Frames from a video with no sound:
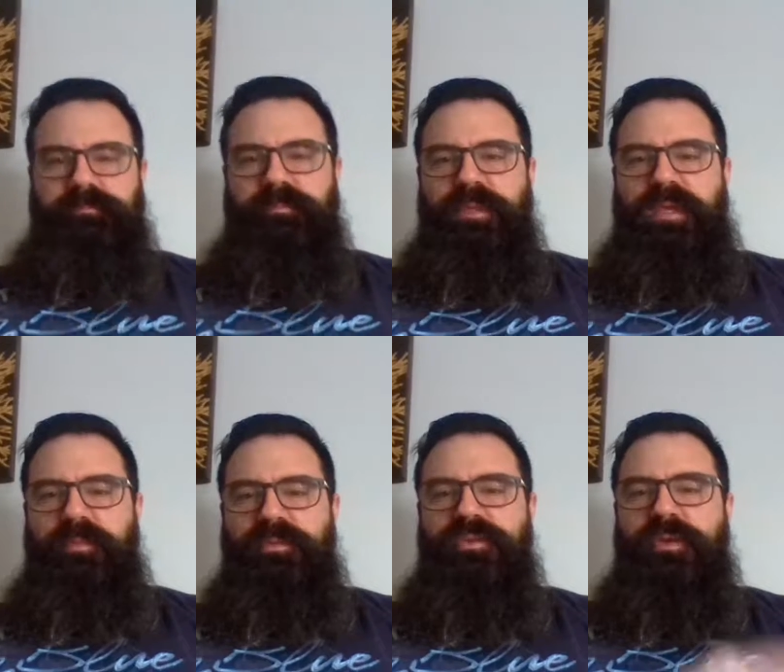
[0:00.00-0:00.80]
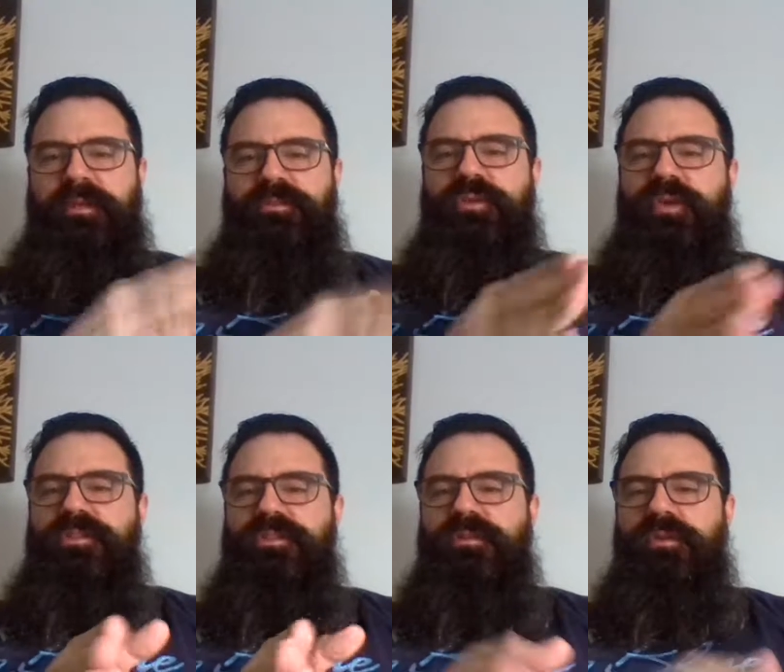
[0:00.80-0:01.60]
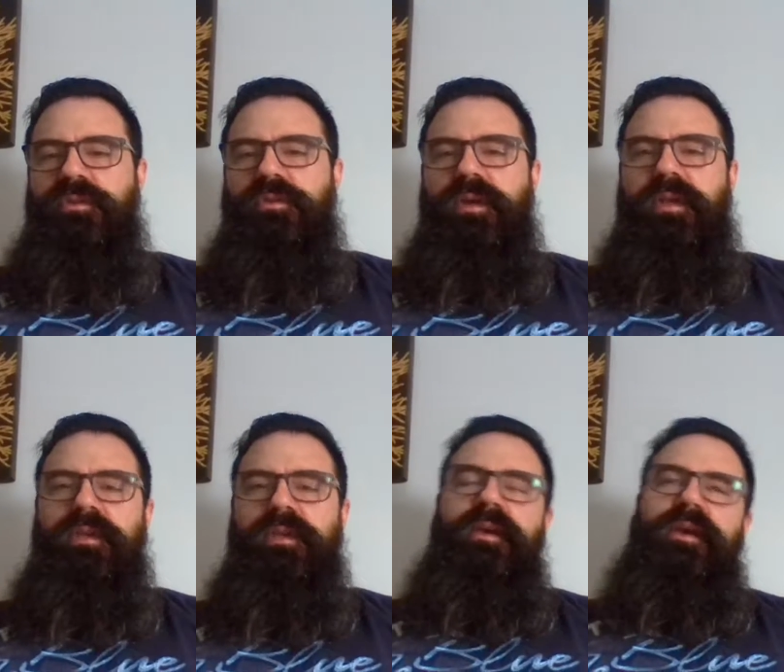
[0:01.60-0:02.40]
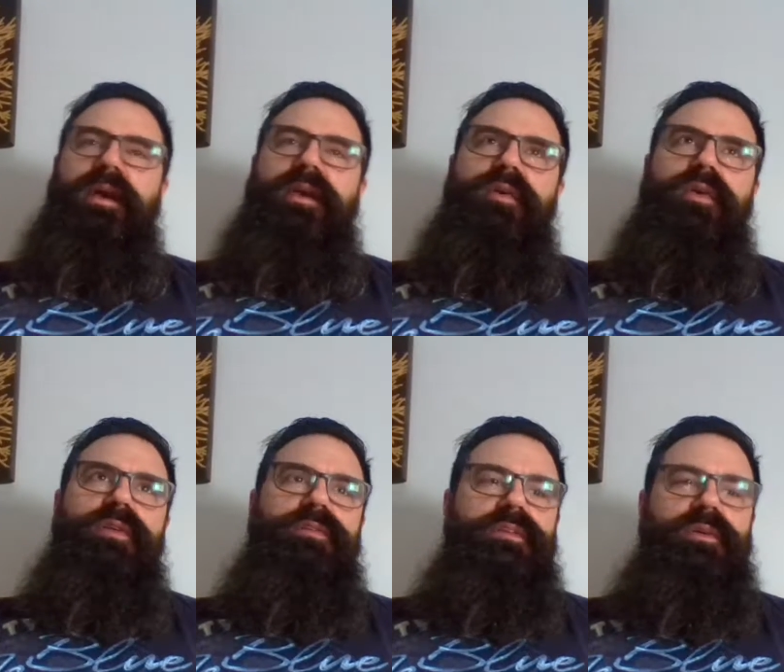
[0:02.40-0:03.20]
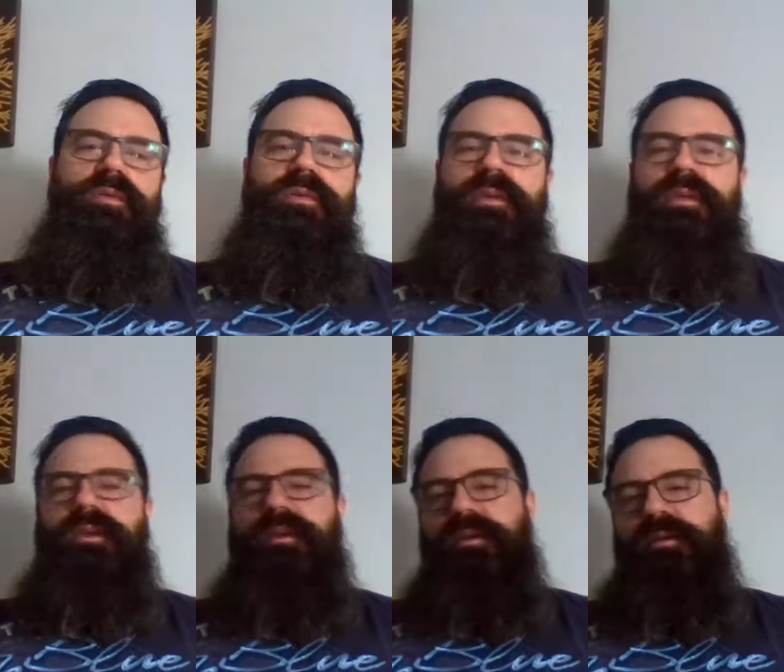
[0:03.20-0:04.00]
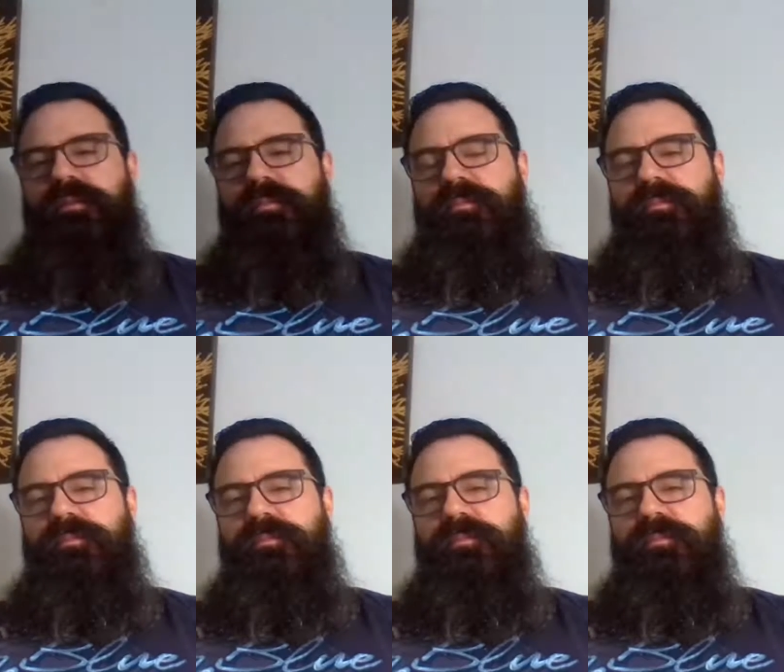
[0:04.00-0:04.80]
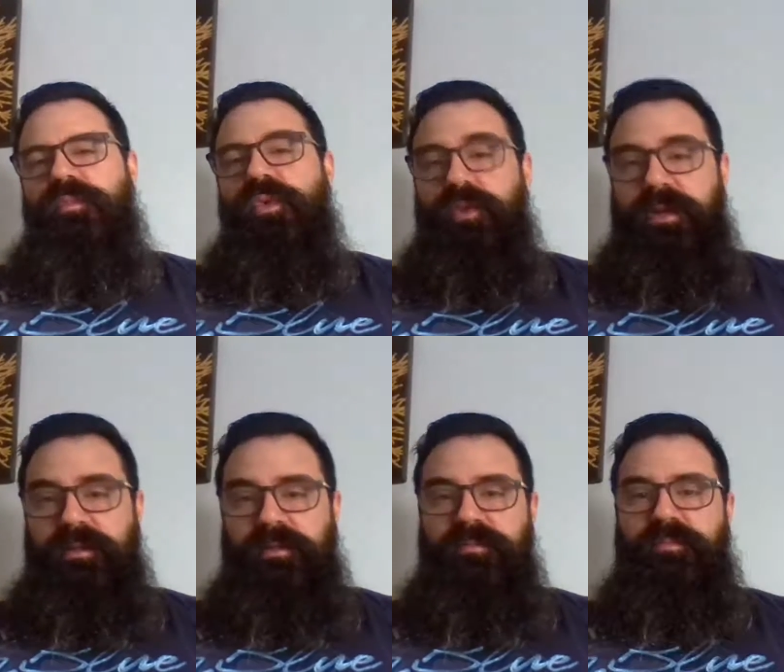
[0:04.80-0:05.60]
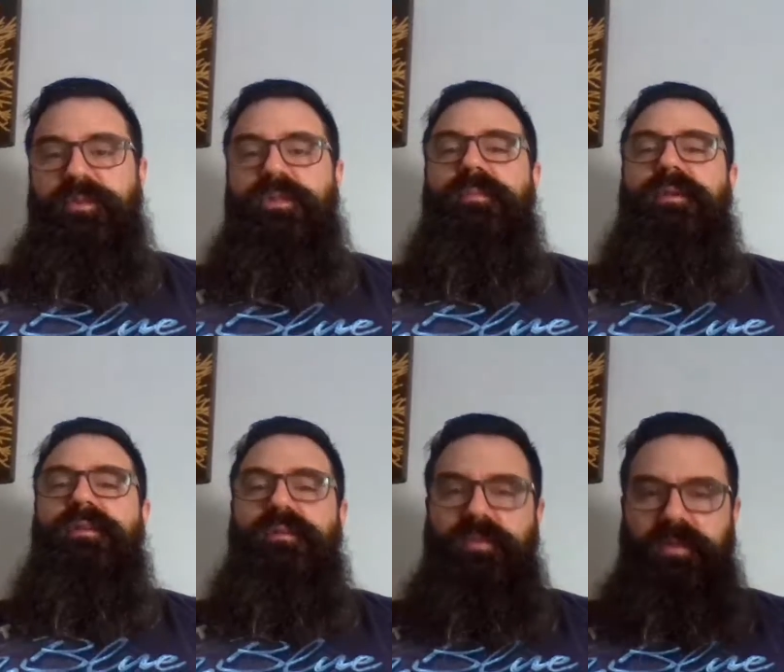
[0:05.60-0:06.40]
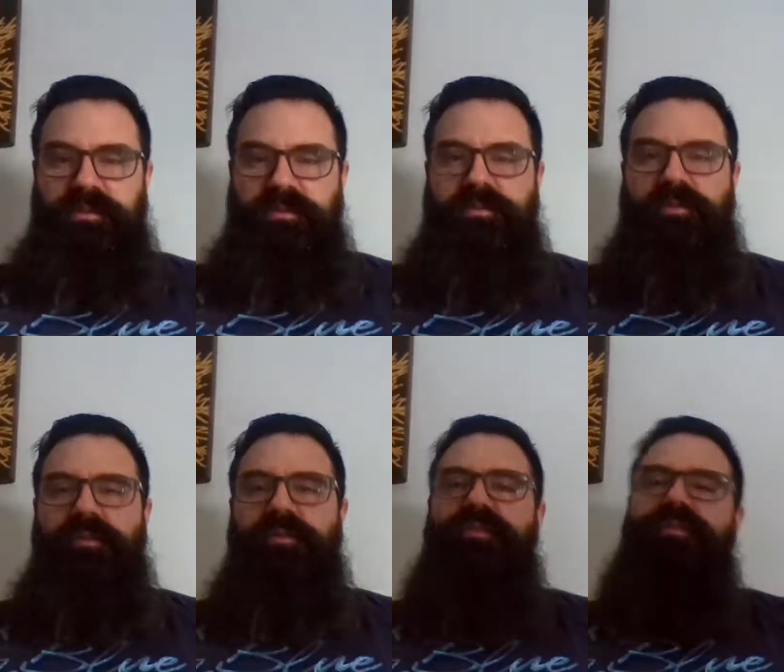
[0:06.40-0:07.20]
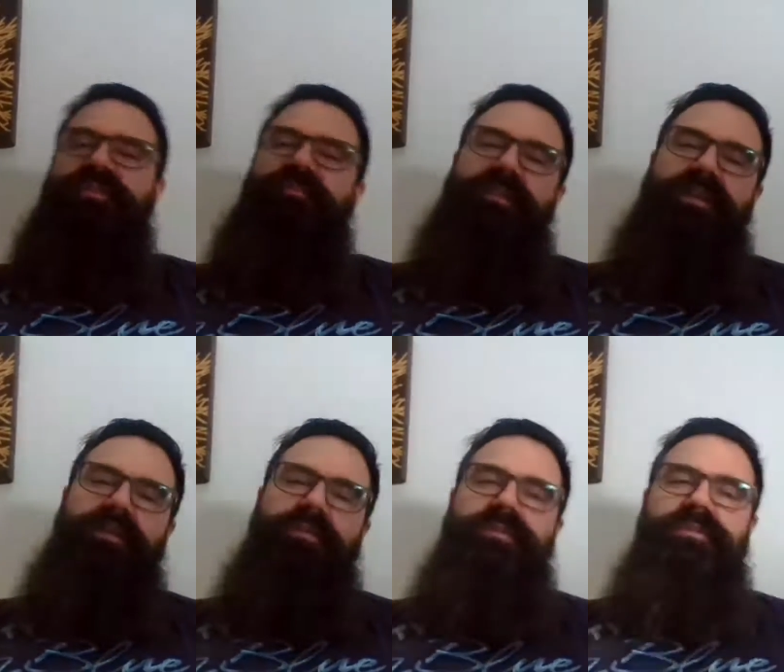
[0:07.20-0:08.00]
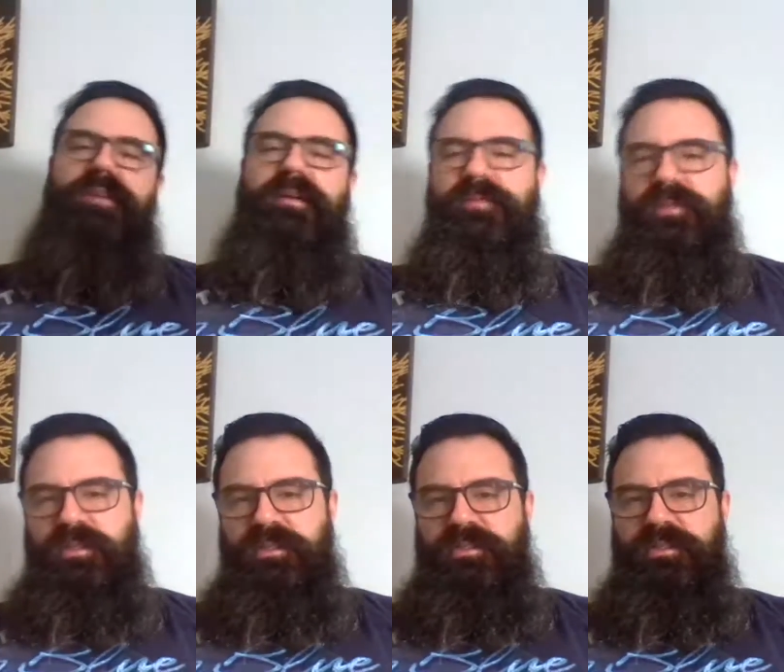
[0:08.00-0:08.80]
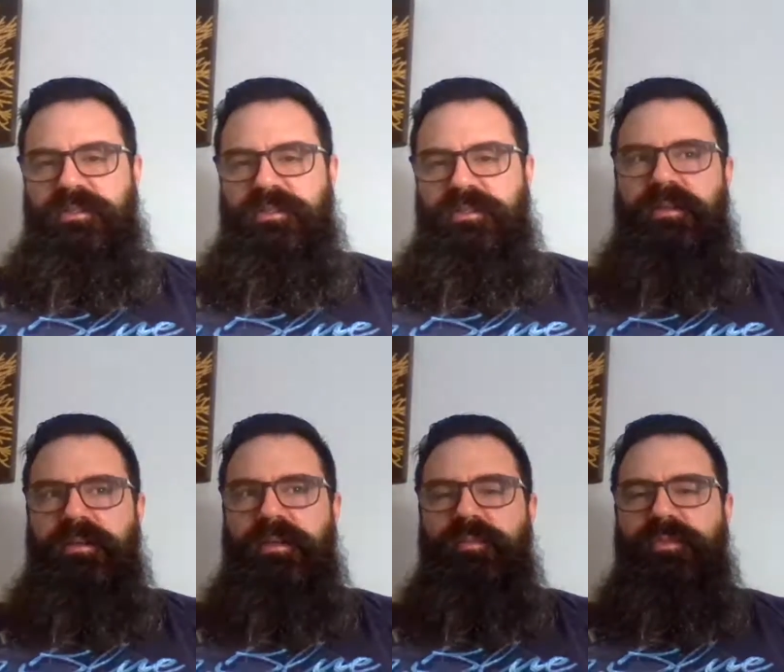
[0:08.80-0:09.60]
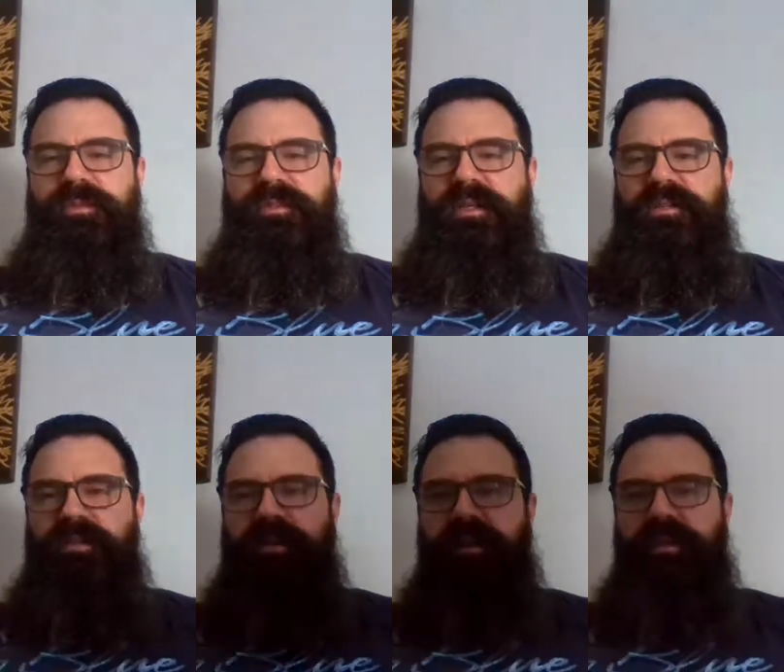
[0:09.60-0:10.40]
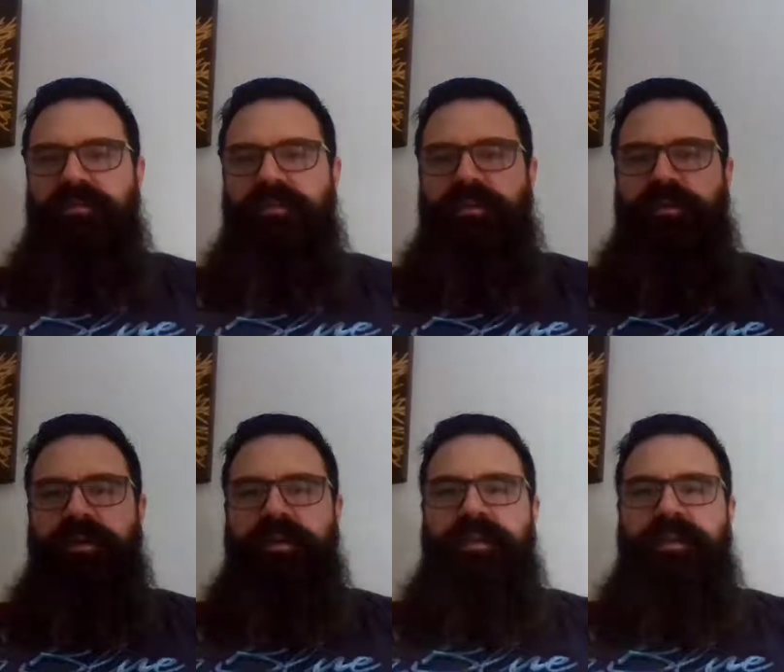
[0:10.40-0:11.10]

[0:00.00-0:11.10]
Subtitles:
be able to answer questions along the way. I also will grade them, put them in as a quiz. So those are just mini quizzes after each slide presentation that I give you.